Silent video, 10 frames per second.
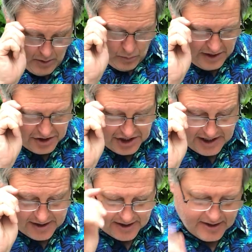when
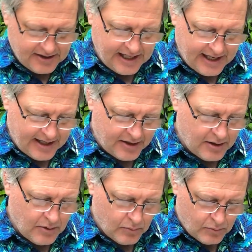Jesus had
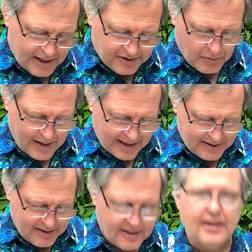
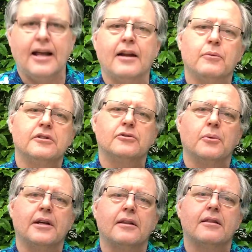resurrected and was
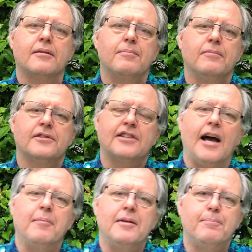with
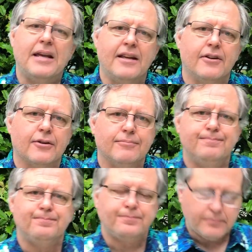Simon Peter.
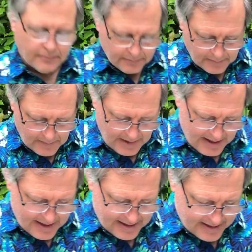
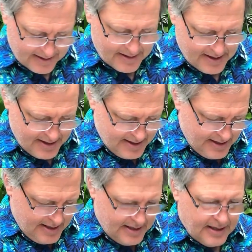And
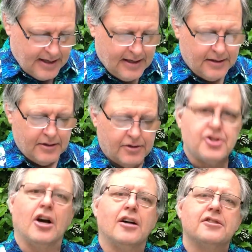in
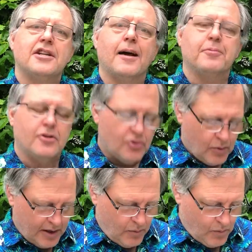John chapter
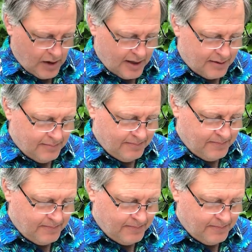21,